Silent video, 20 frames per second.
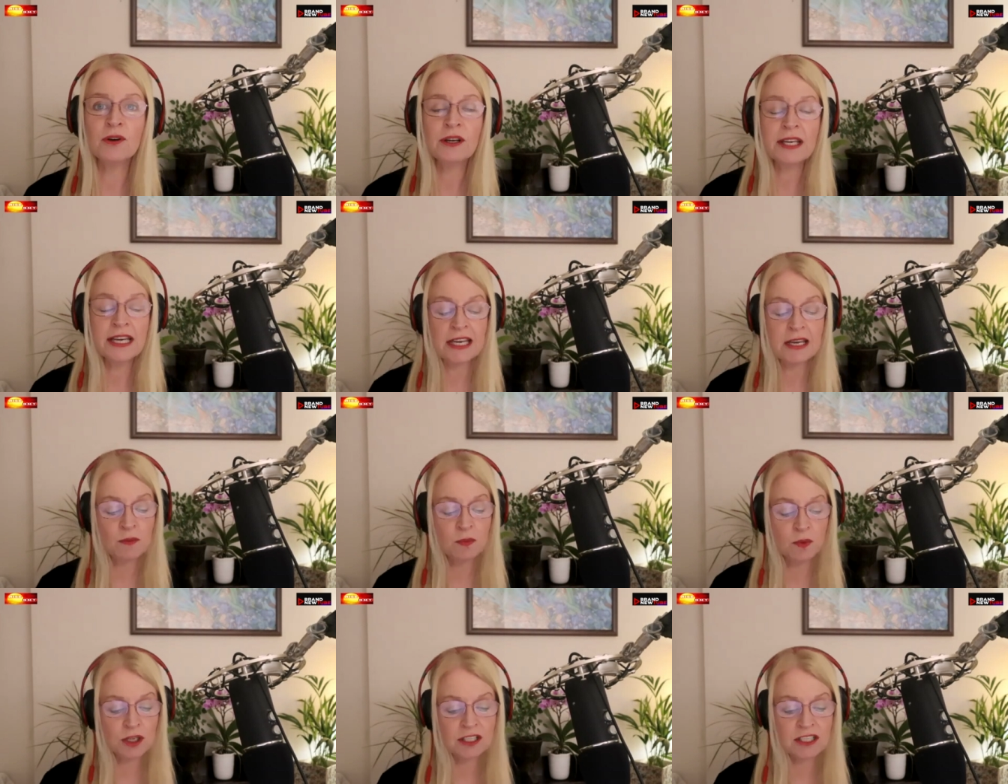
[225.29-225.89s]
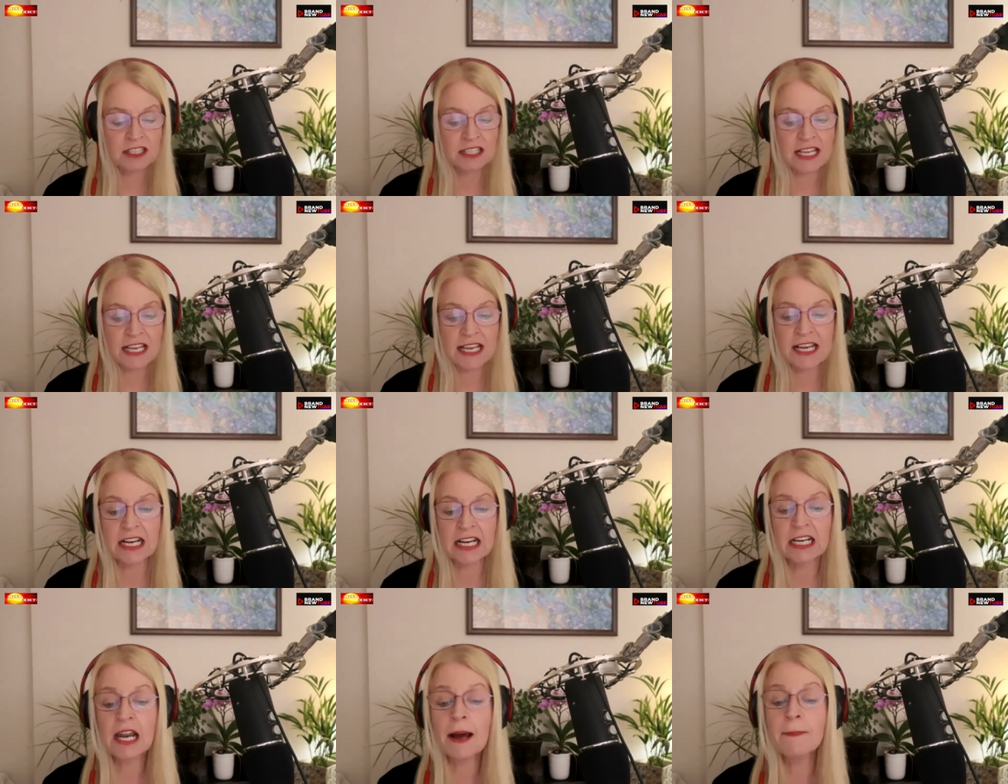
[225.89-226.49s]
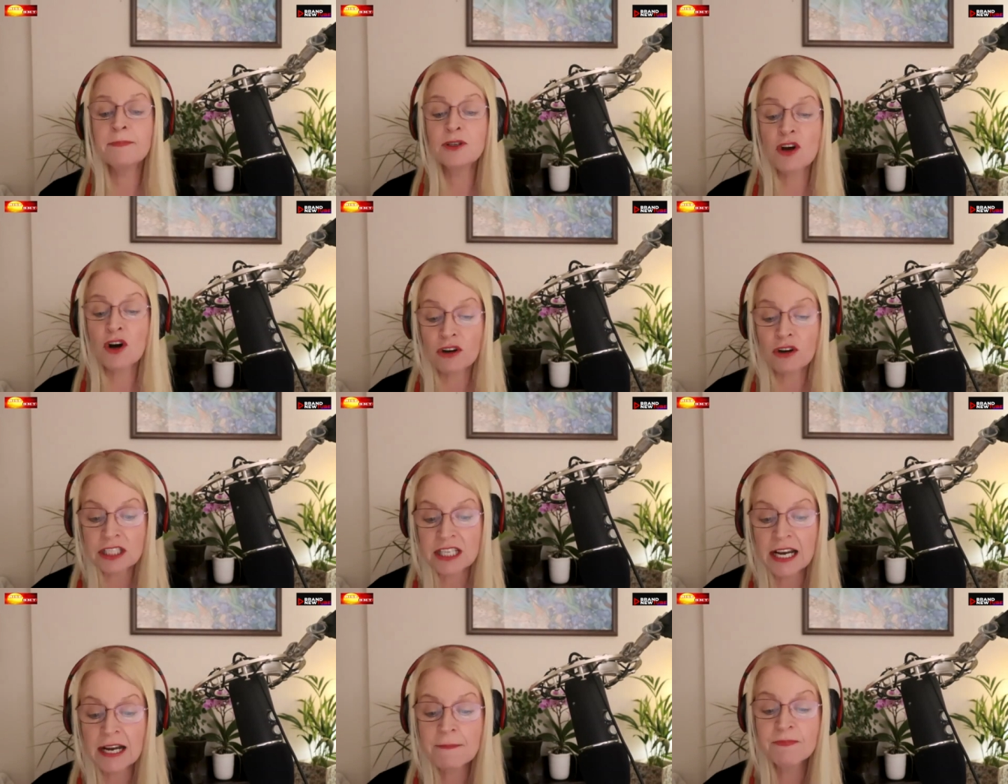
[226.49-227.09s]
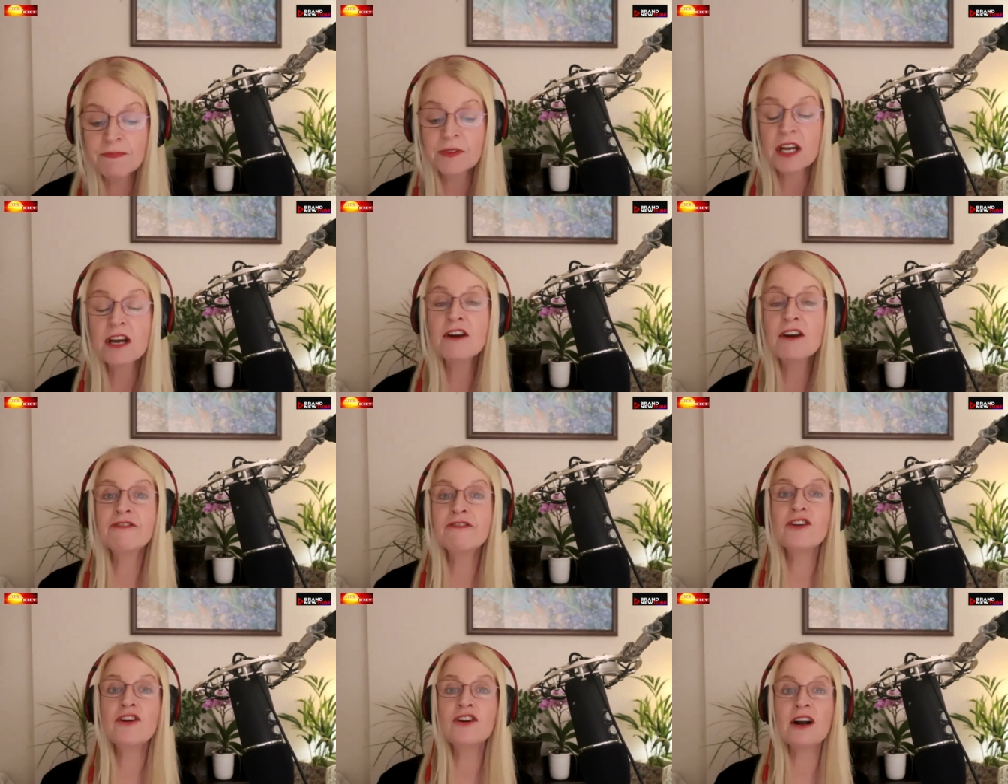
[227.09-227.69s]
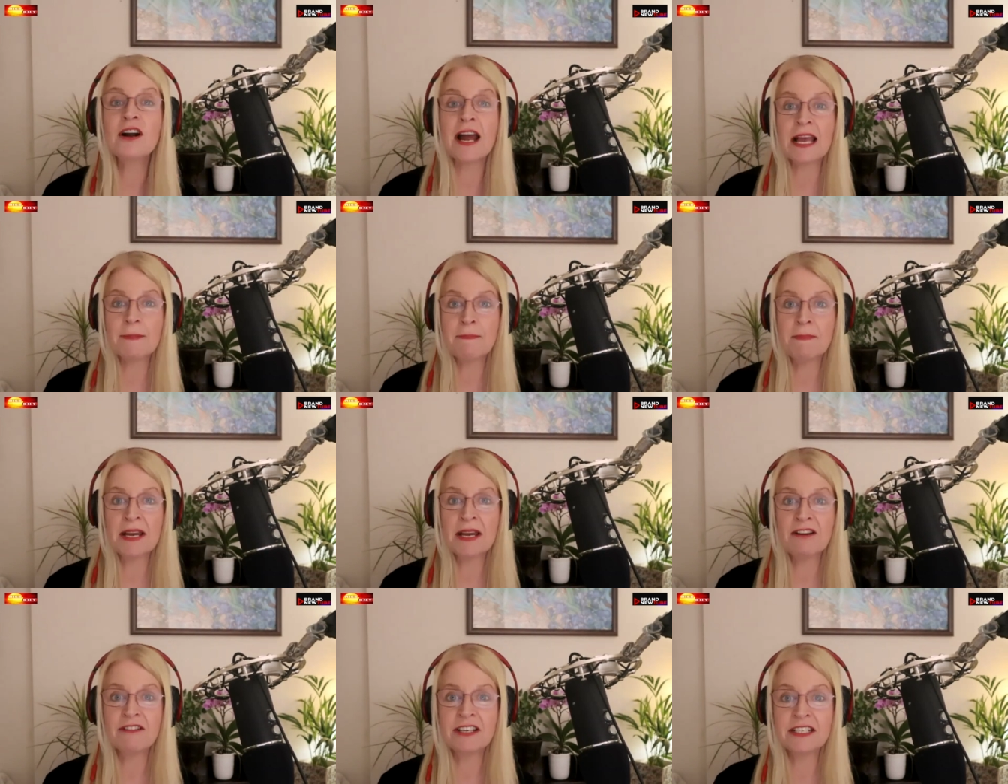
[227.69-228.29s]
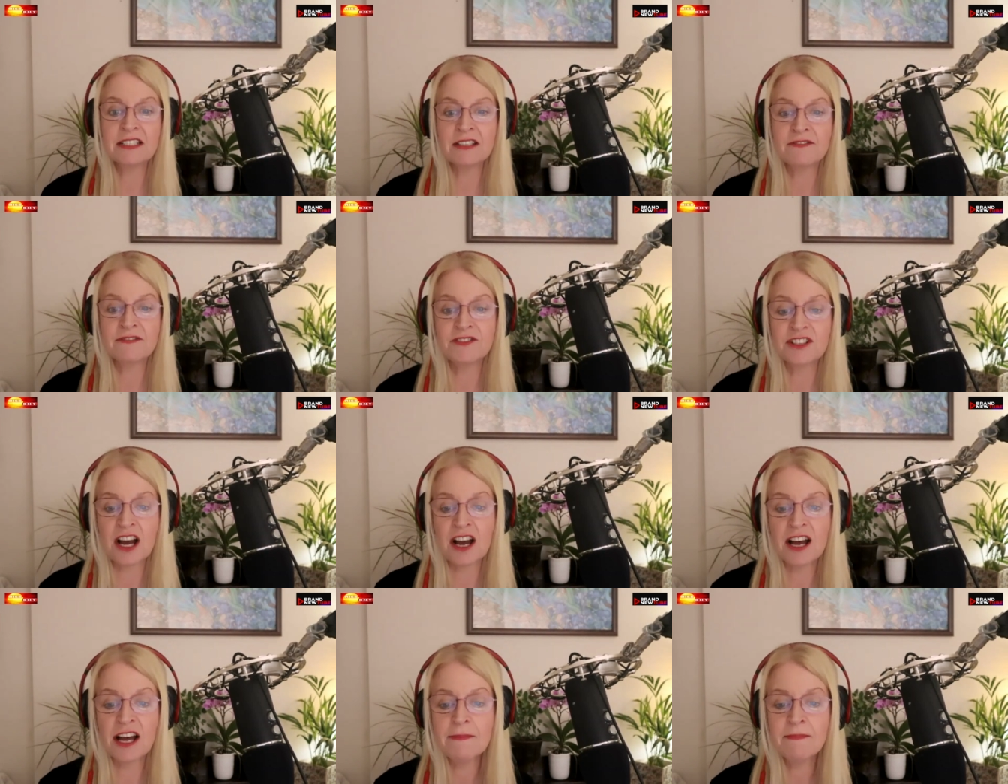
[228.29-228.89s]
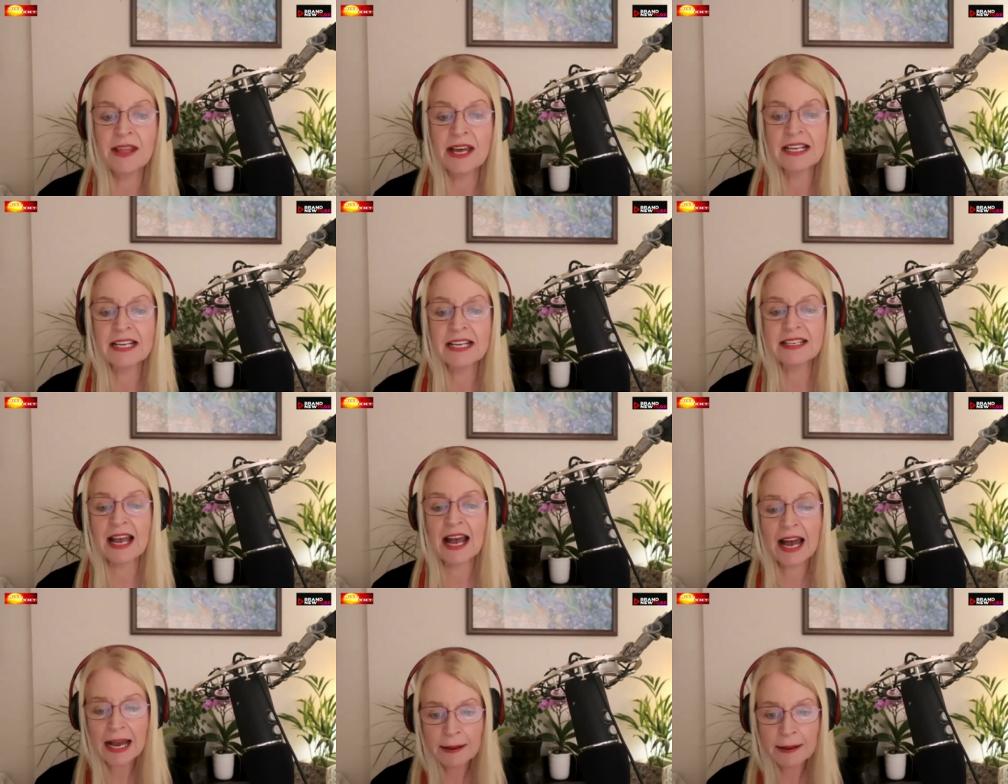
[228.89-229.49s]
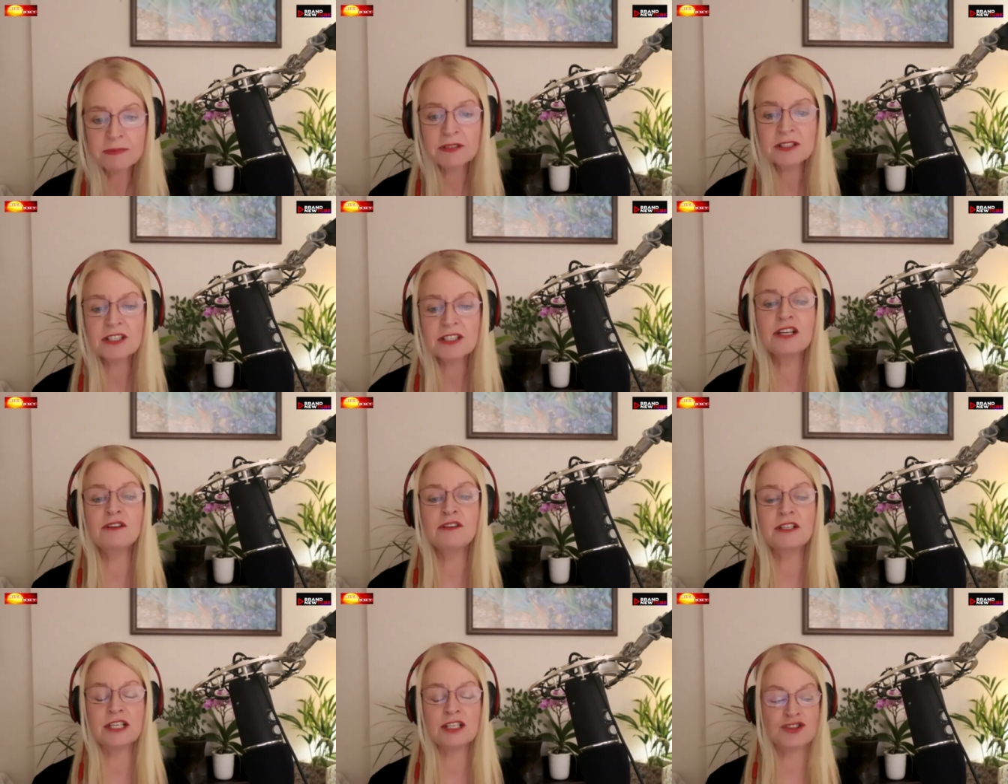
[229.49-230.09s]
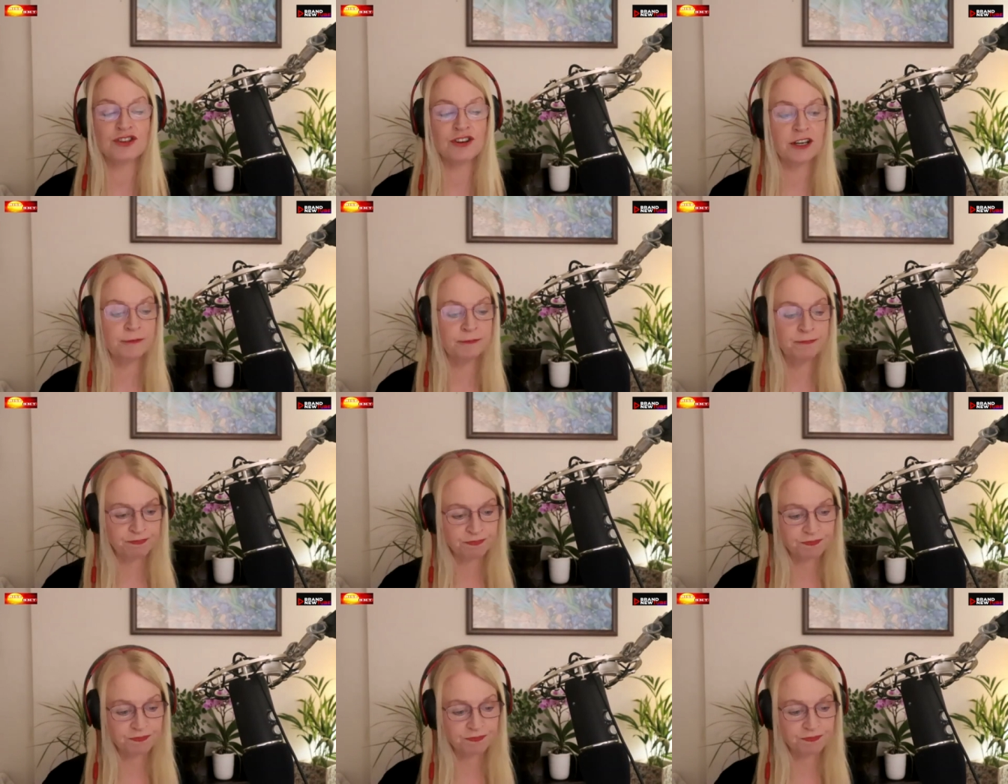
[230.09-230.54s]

He was the club doctor for a period of time. That's absolutely true.